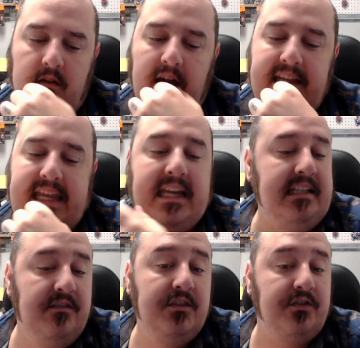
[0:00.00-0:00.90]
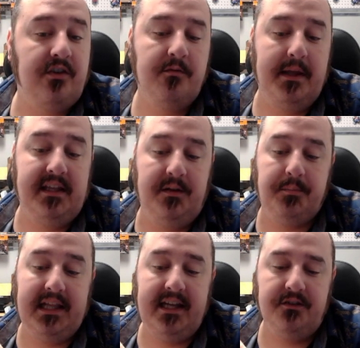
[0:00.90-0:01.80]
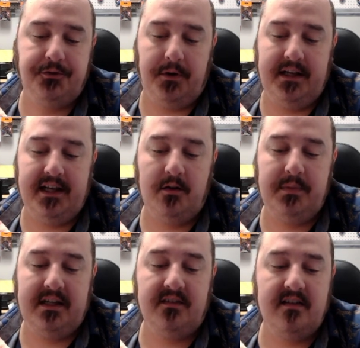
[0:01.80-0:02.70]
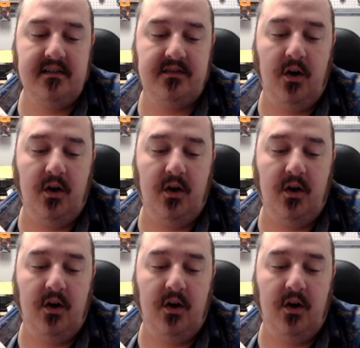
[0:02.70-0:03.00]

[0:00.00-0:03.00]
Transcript: I can't even start making plans right now because this